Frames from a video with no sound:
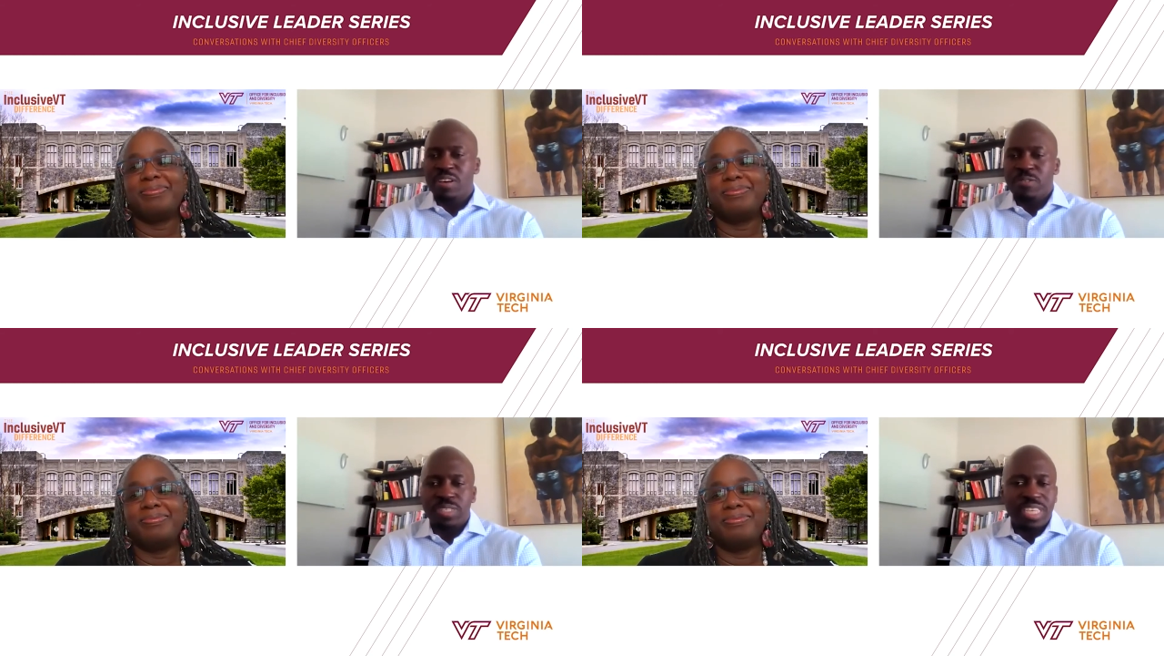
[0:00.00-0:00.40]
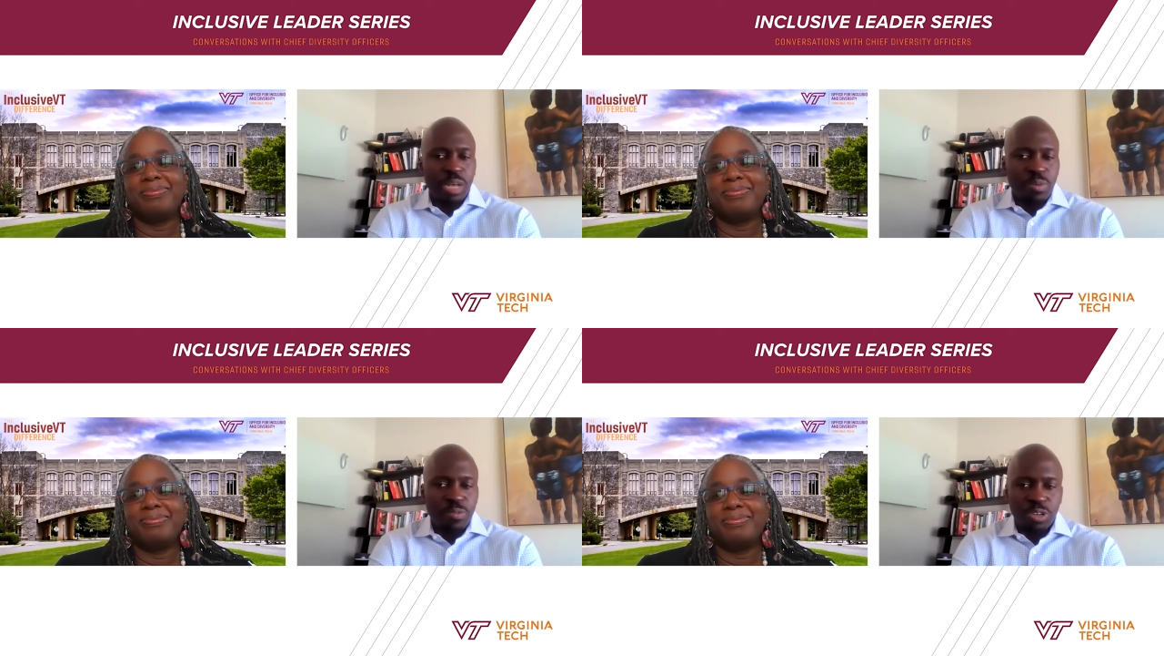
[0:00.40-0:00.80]

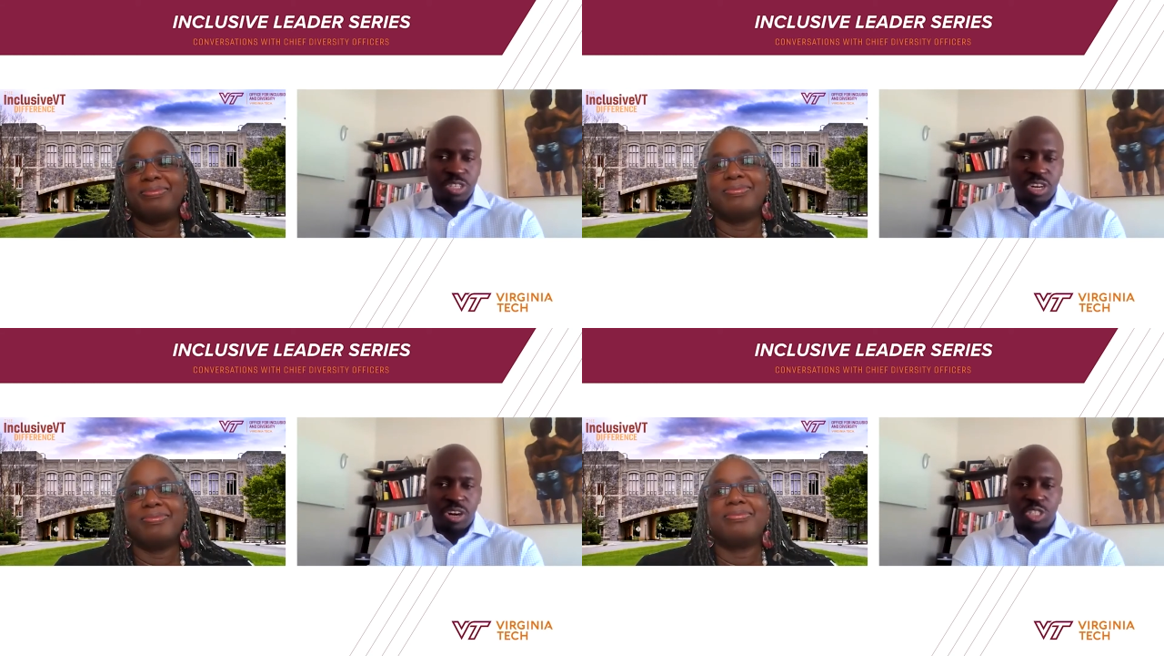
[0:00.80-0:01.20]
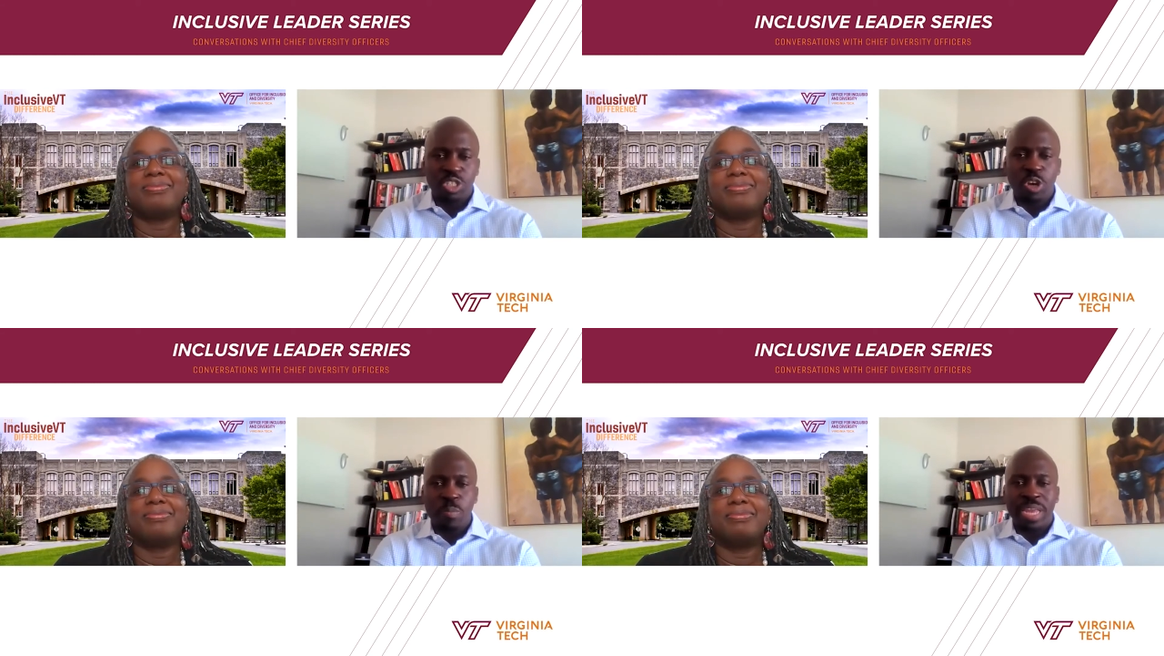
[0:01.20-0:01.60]
Speaker 1: foreseeable future,
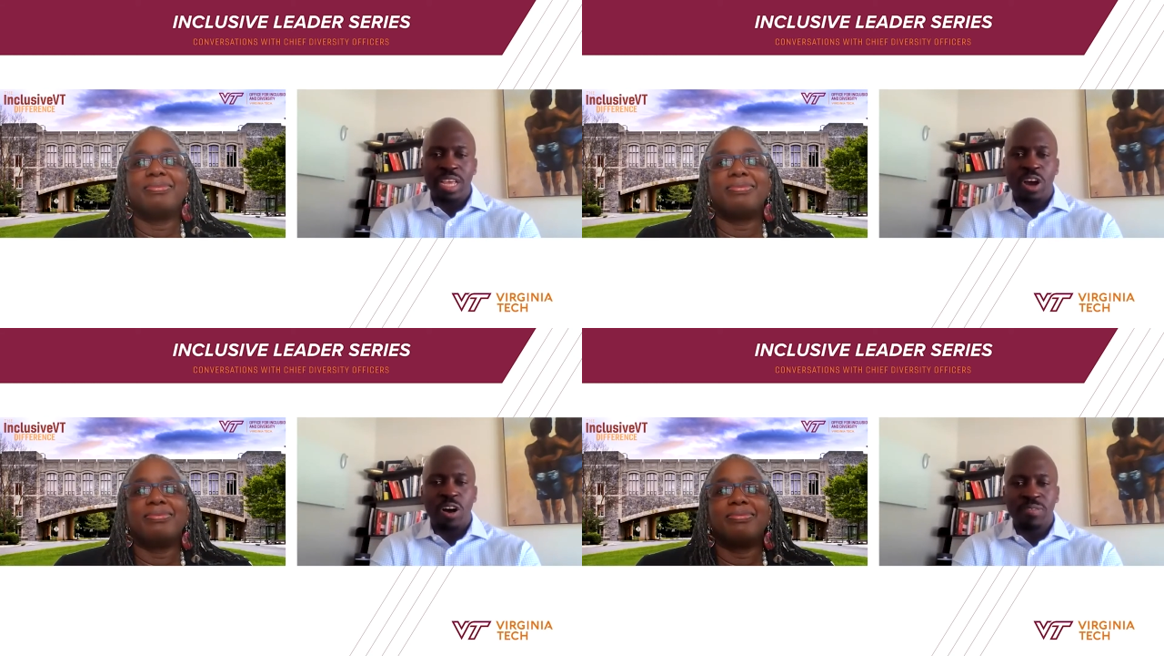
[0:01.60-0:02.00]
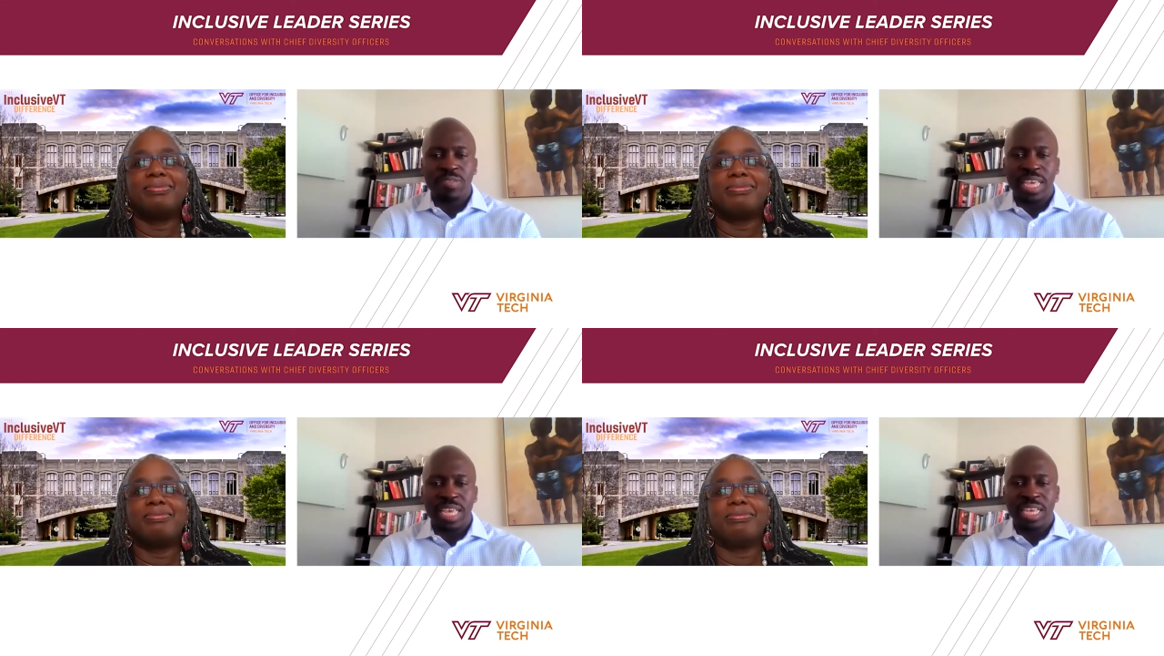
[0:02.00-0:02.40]
so many of
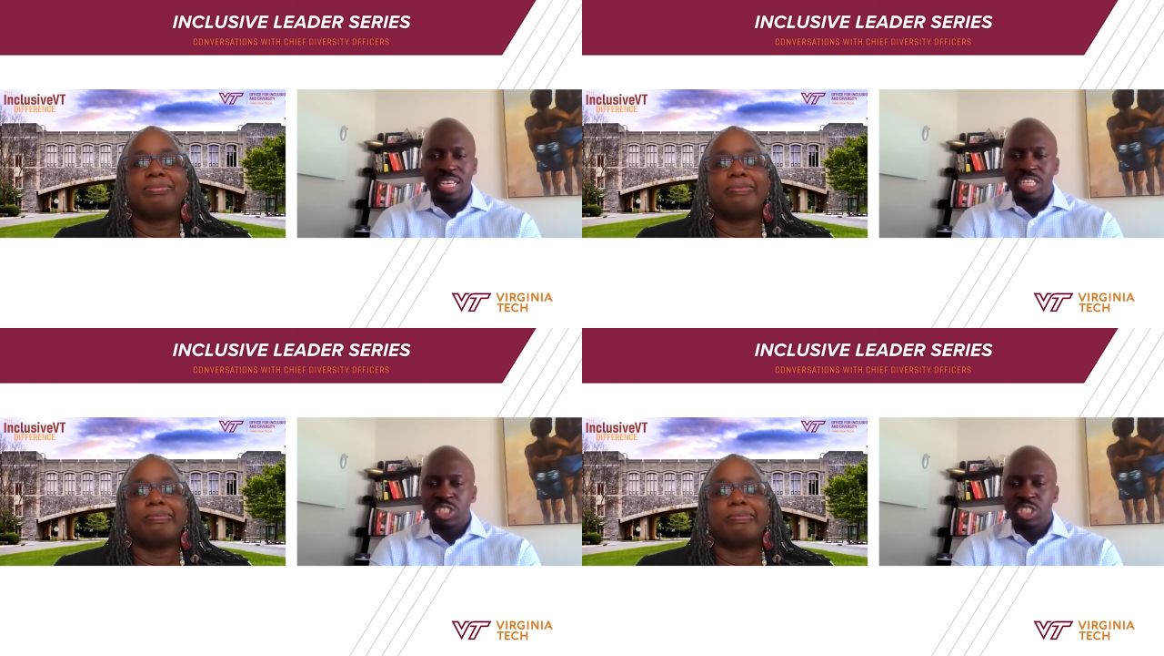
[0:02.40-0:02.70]
the